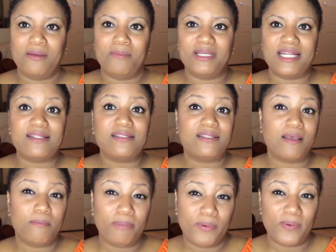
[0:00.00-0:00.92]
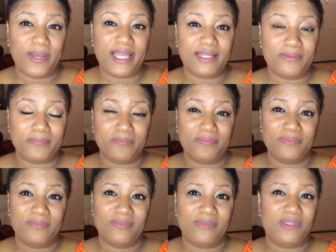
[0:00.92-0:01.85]
But at some point,
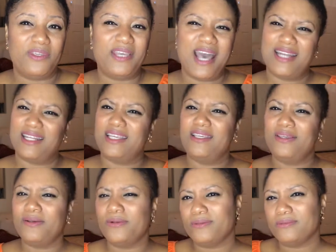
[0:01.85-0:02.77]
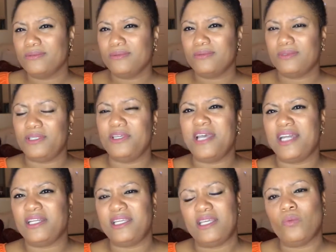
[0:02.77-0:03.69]
you got to heal. You got
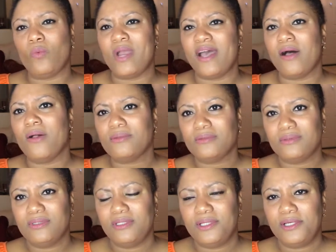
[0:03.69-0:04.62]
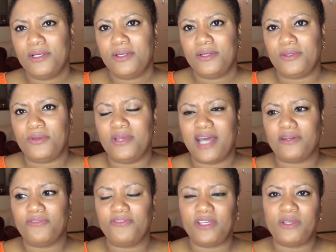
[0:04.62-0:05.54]
to get well. You got
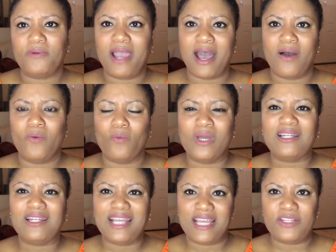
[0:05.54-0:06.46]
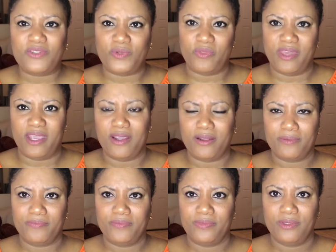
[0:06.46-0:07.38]
to figure out what led you there.
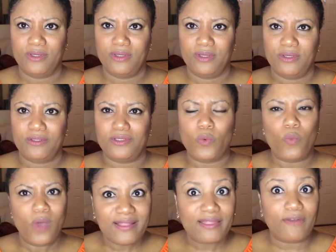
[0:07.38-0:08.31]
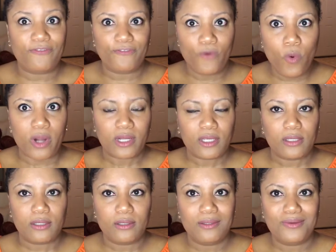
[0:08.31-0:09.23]
So what the fork?
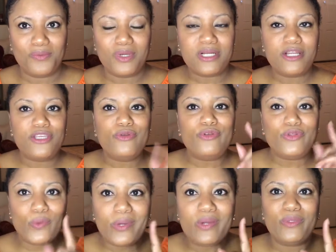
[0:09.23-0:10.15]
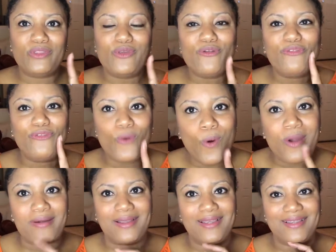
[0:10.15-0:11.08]
What are you doing with your
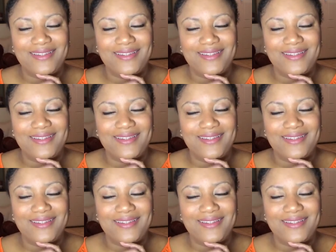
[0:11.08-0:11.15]
fork?